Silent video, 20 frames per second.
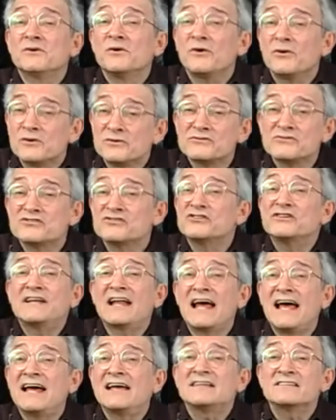or should
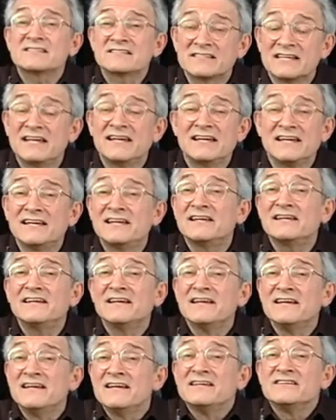I say,
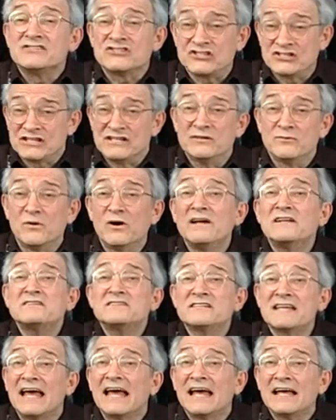she
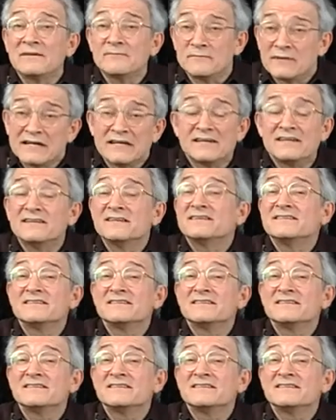once had me.